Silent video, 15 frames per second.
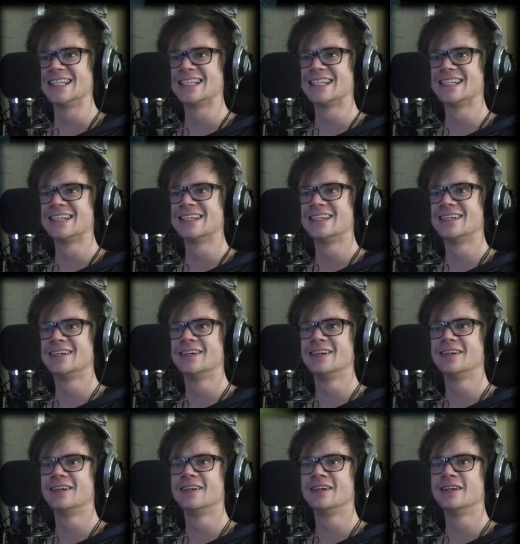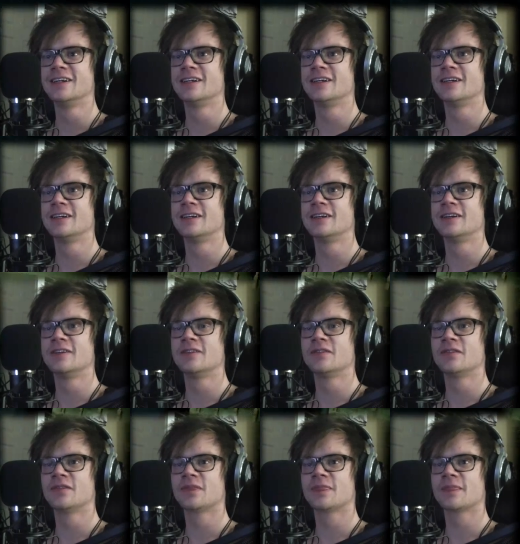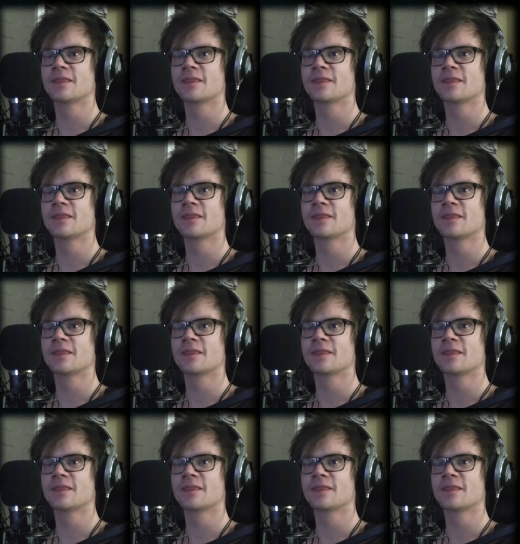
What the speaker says: (no one is talking)